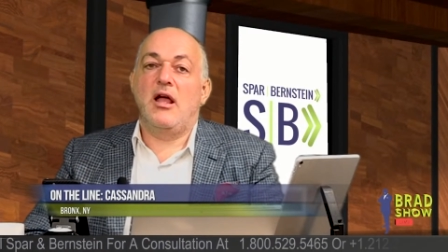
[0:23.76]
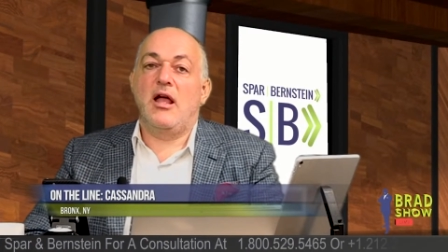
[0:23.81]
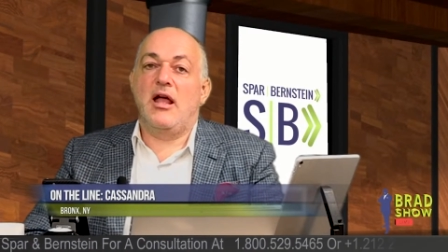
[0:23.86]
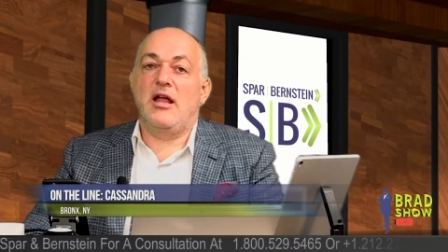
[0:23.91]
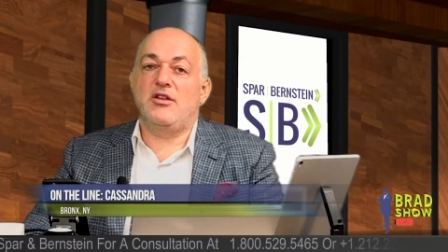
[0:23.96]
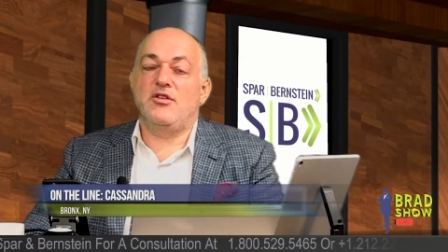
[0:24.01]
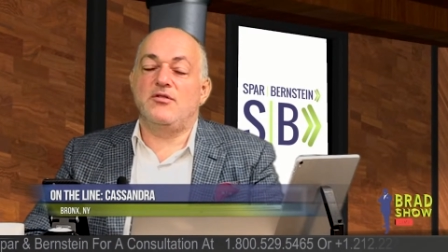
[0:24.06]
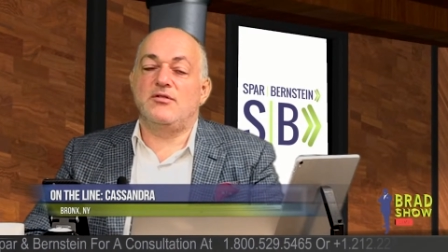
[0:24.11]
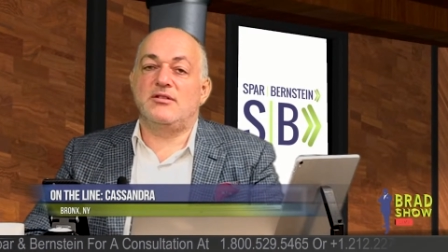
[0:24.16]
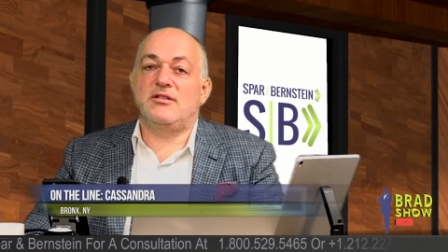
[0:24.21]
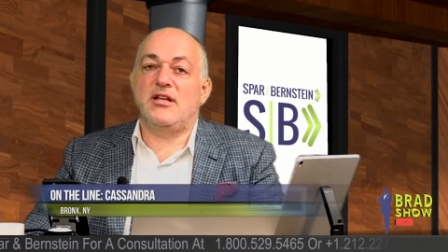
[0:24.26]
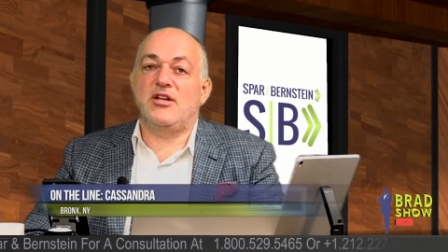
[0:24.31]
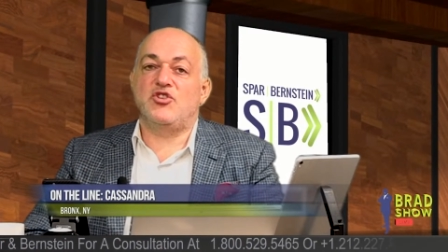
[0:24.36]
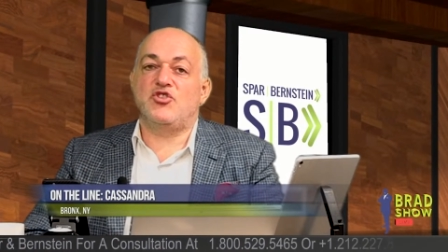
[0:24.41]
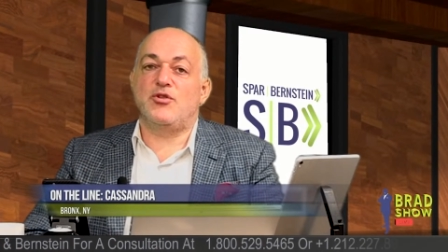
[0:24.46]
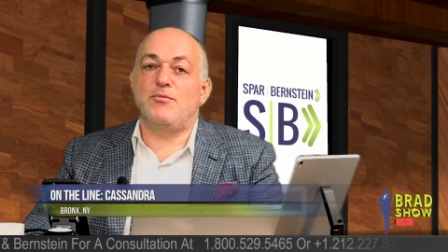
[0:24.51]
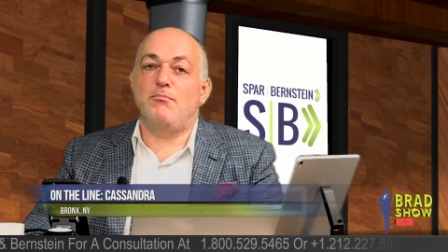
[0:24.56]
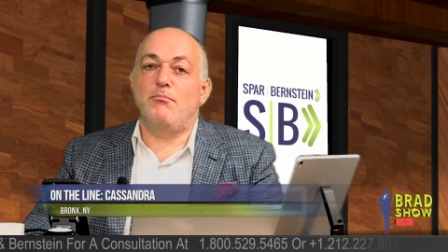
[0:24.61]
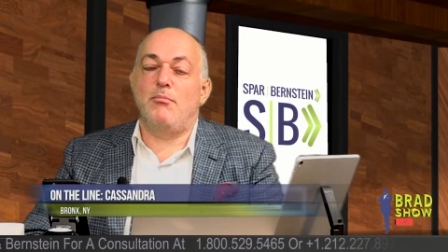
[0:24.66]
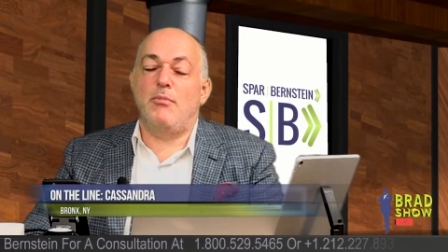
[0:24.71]
And you said
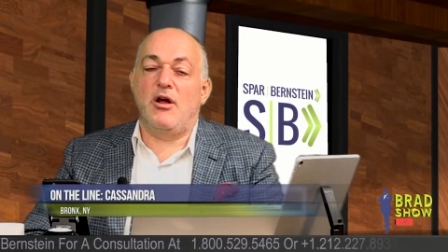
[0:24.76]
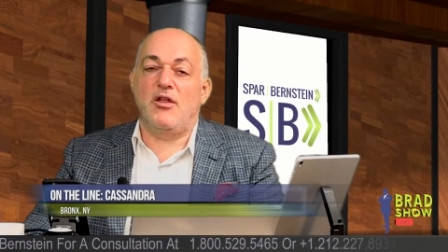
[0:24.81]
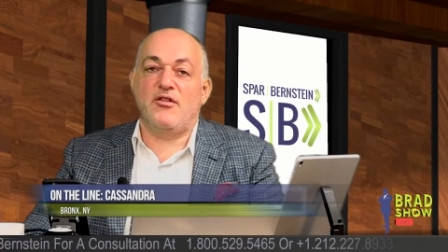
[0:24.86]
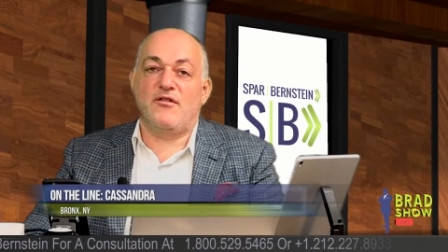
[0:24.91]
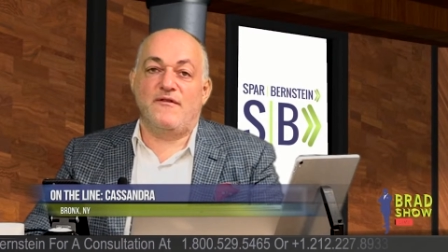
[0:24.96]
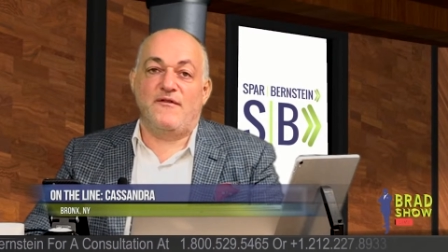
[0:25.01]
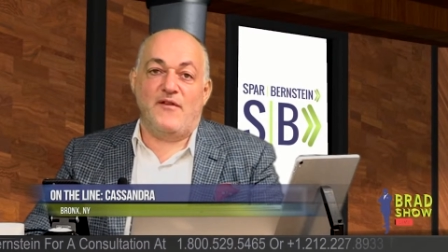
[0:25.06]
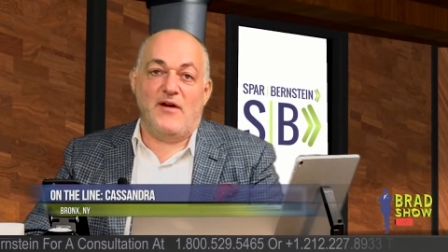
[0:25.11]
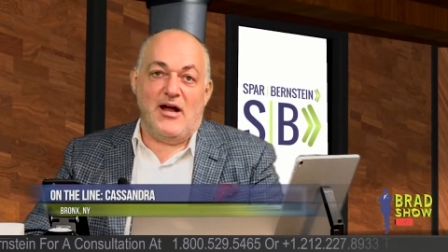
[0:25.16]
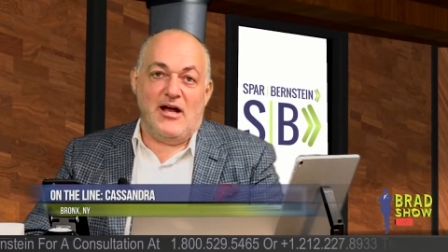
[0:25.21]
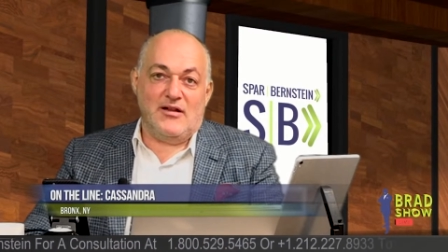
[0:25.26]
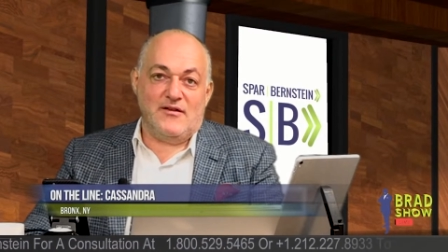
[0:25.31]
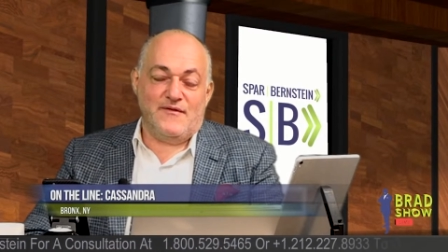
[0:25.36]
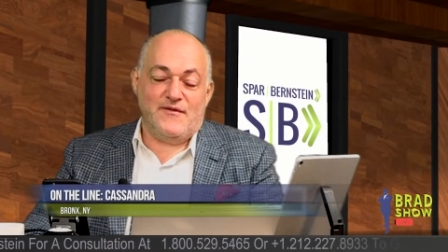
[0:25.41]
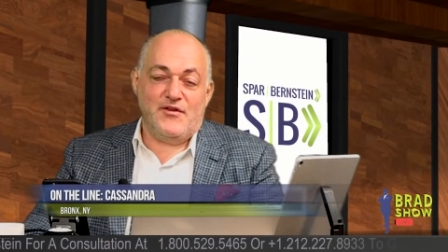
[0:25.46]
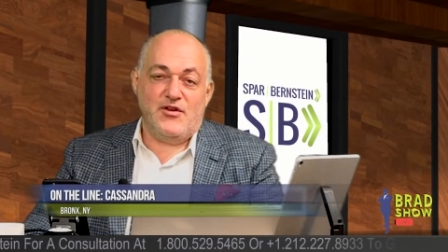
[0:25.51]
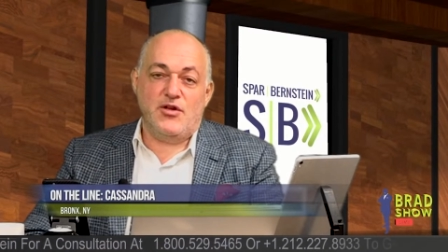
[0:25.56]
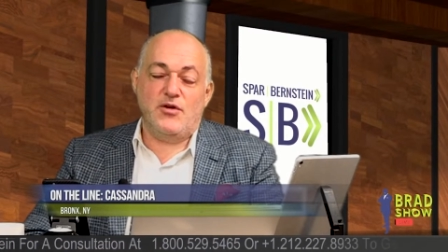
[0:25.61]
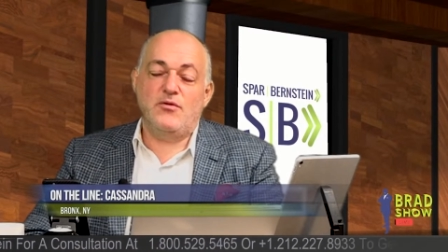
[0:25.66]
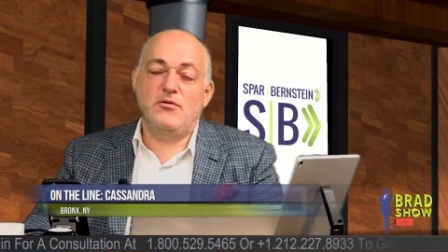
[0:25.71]
your mother filed
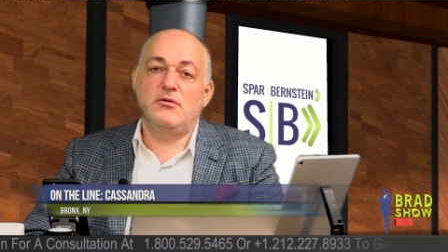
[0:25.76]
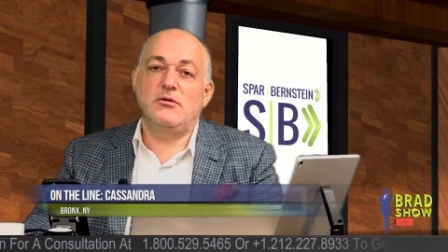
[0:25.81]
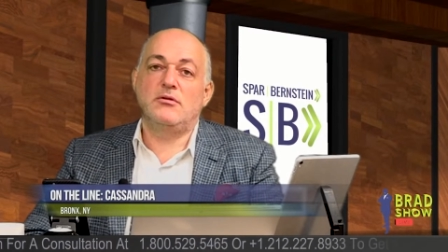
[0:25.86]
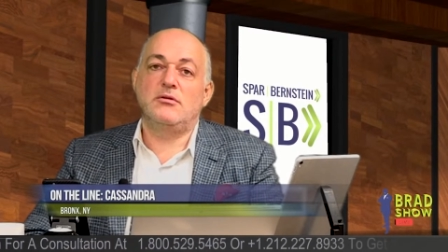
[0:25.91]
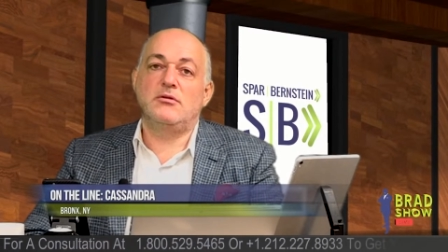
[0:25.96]
for you?